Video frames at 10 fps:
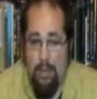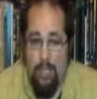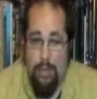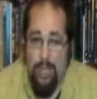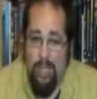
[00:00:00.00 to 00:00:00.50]
how
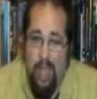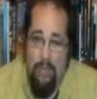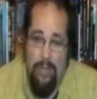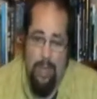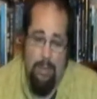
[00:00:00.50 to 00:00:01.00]
much we
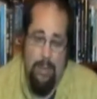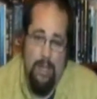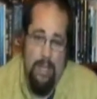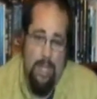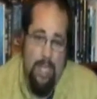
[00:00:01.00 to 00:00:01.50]
love them,
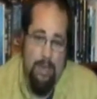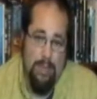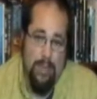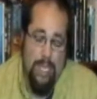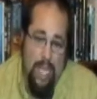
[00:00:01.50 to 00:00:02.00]
how
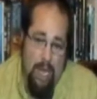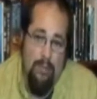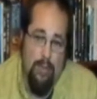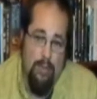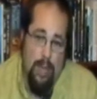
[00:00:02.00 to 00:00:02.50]
much we
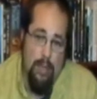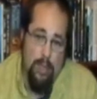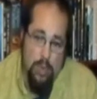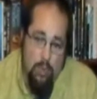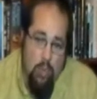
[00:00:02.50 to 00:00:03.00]
care for them, how
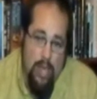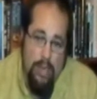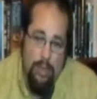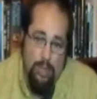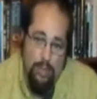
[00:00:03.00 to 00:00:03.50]
much we
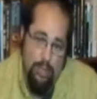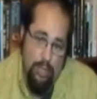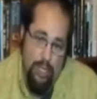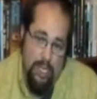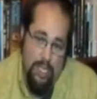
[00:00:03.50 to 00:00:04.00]
want their
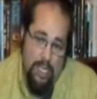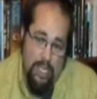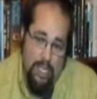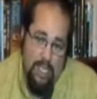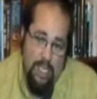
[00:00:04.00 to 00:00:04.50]
good,
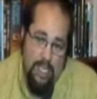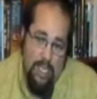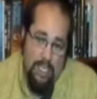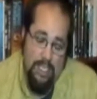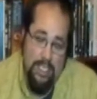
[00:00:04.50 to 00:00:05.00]

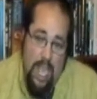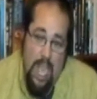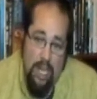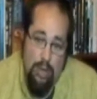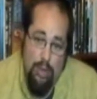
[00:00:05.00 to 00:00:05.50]
and
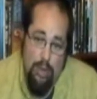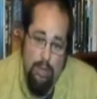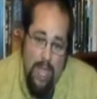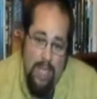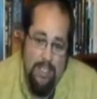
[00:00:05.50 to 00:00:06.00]
desire their
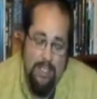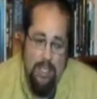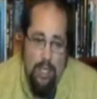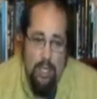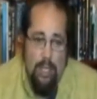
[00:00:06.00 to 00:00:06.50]
best
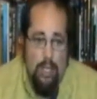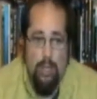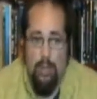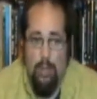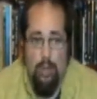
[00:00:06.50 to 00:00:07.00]

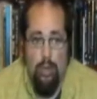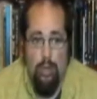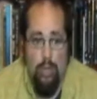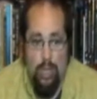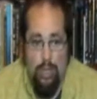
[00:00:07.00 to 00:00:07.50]

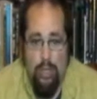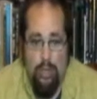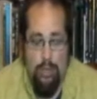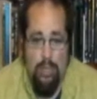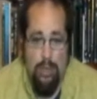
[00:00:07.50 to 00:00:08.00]
we look
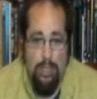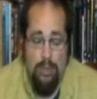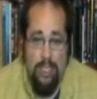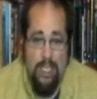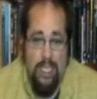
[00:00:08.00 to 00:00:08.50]
through Scripture
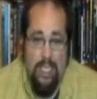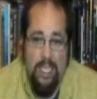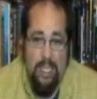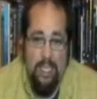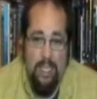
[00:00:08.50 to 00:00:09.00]
and we see
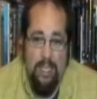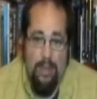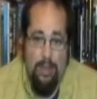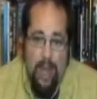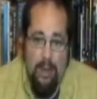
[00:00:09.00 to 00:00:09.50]
that
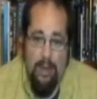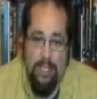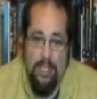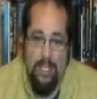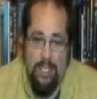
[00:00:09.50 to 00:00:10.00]

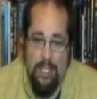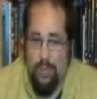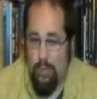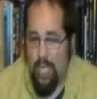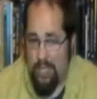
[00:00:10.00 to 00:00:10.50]
parenting in
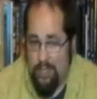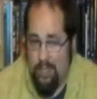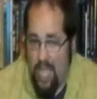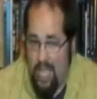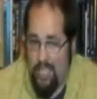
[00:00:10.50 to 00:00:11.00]
this way, this
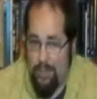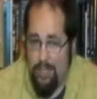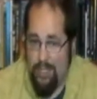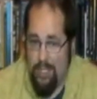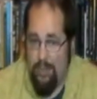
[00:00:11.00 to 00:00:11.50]

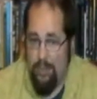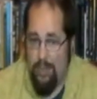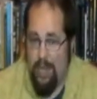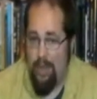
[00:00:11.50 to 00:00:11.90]
gospel centered